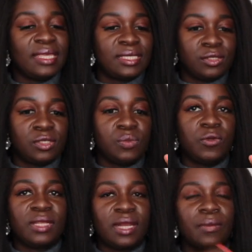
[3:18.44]
this is
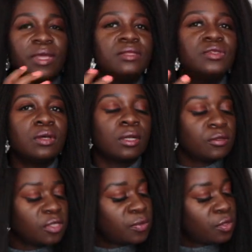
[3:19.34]
smooth leather. I'm going to do a
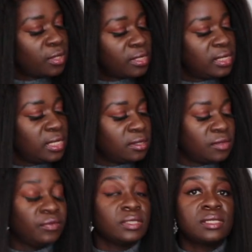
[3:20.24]
close-up so you can see the
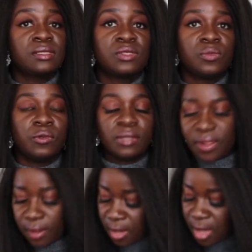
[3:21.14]
difference. This is smooth
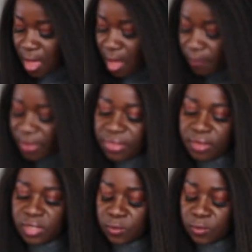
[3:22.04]
leather, but this